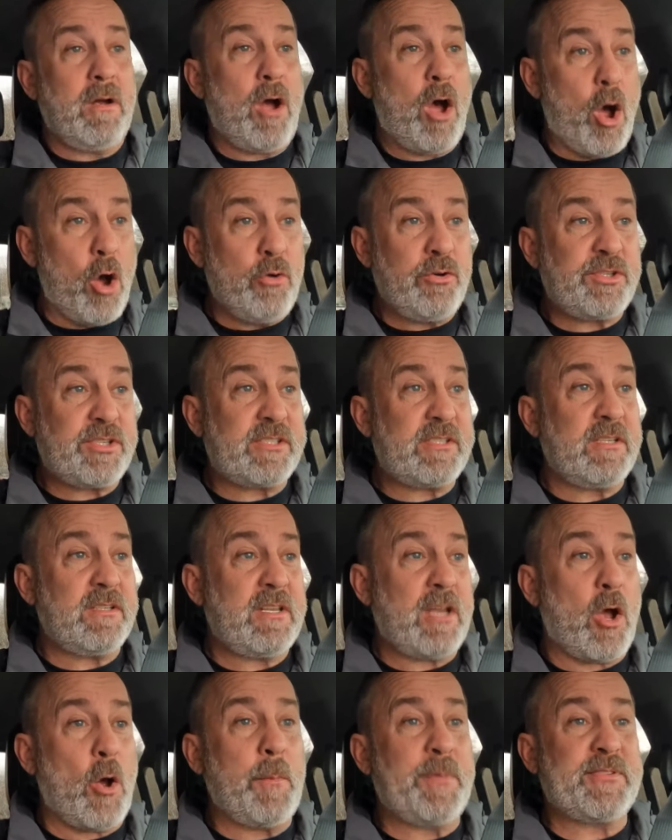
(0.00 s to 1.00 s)
host
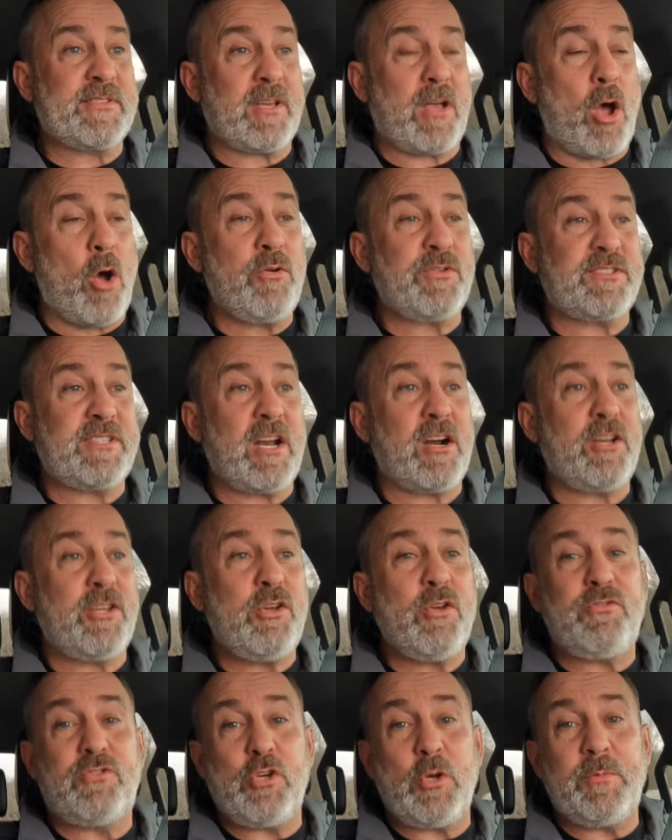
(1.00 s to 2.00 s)
their
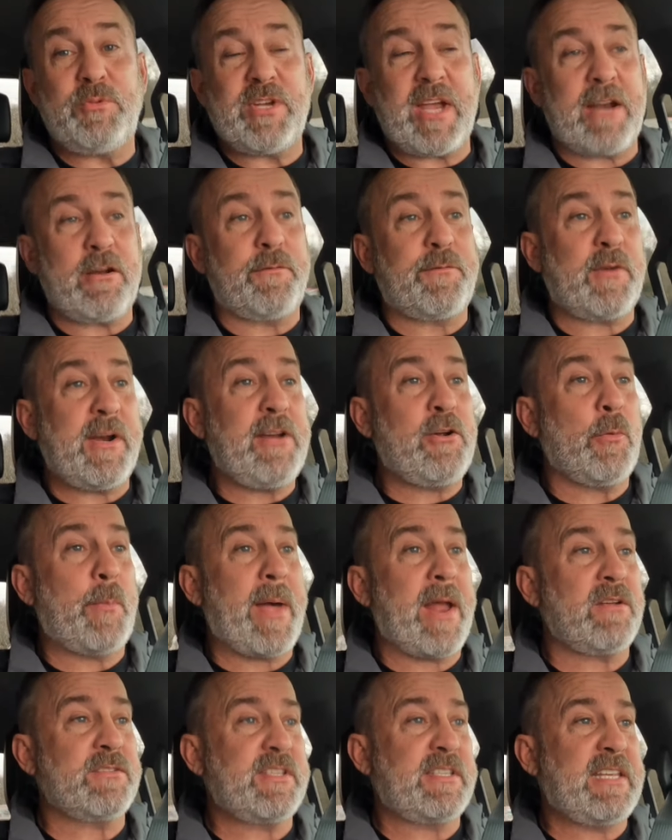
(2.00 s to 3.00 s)
YouTube channel for Eco
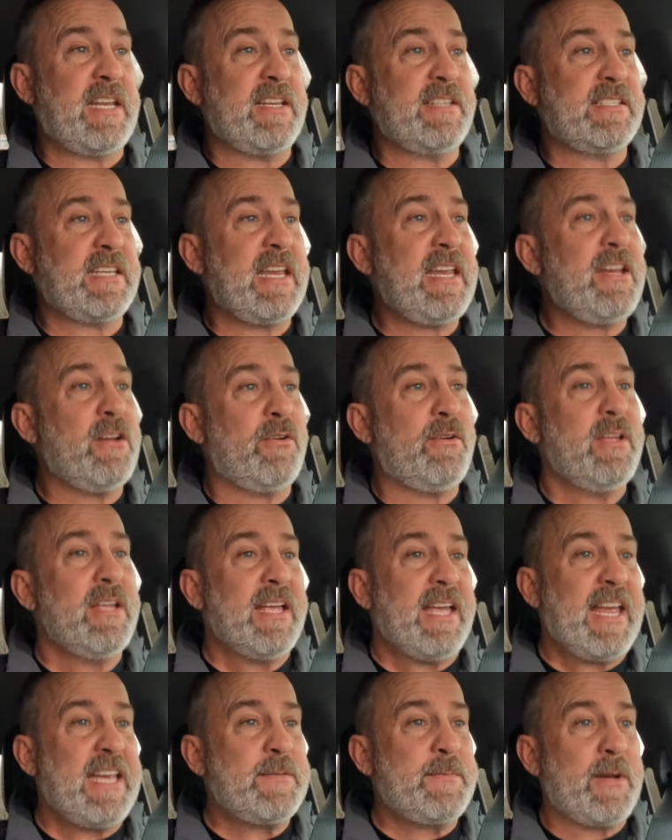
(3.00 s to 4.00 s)
Panels of Tennessee. You
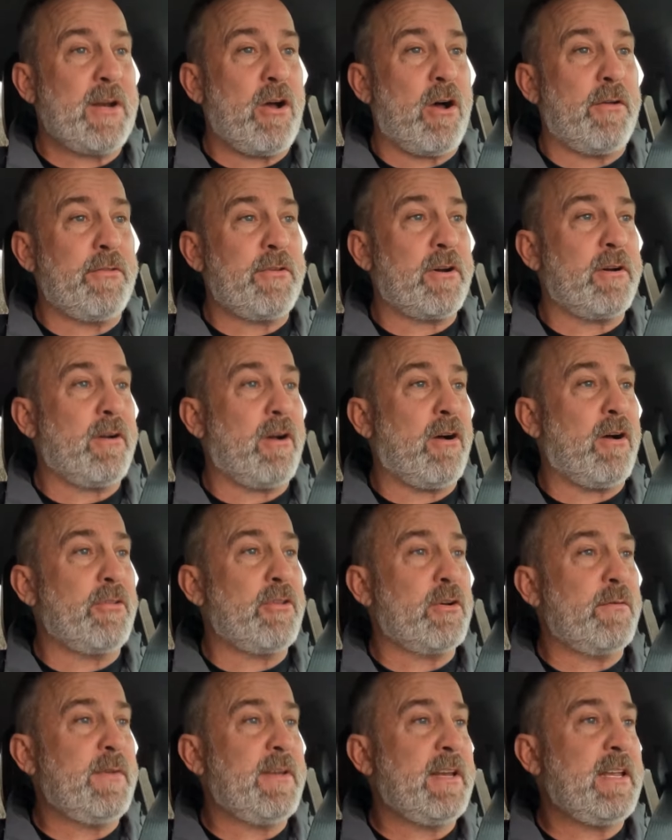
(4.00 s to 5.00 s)
know, he's been all their
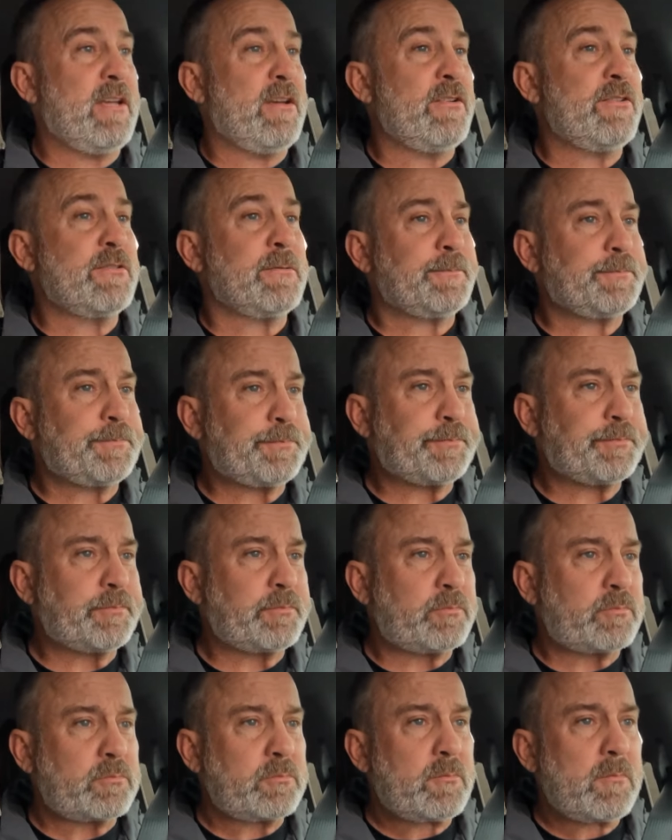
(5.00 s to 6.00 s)
videos.
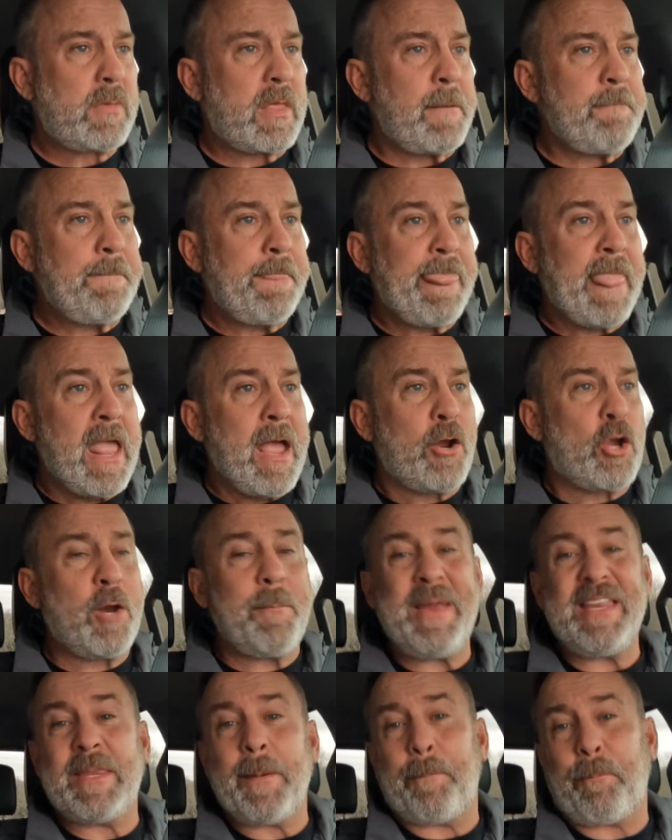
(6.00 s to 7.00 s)

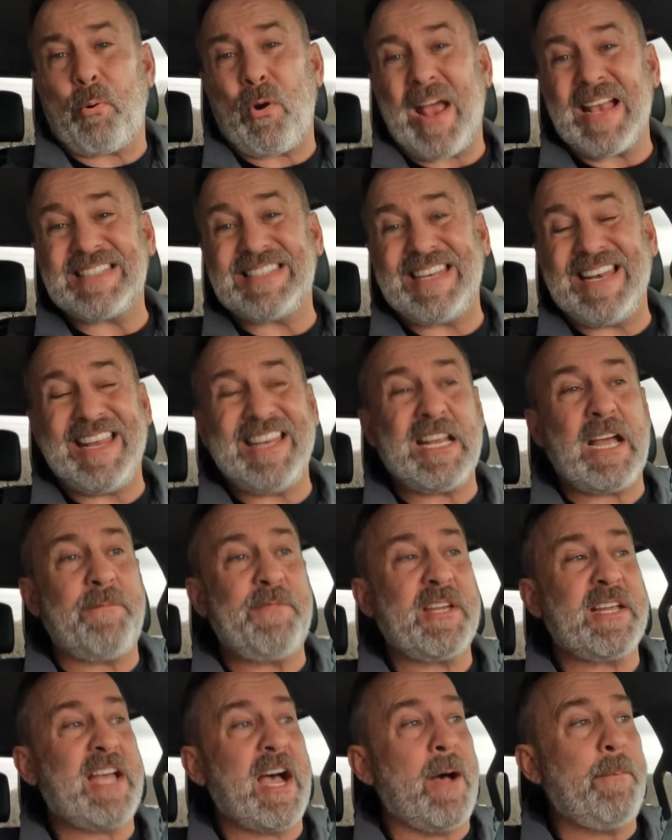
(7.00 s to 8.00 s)
Gonna meet the president
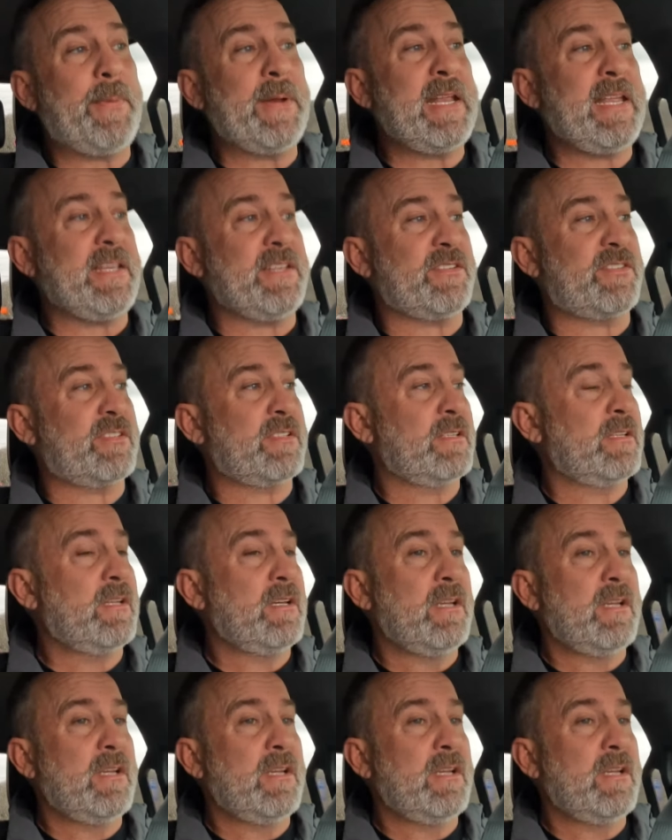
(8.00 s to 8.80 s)
of the companies.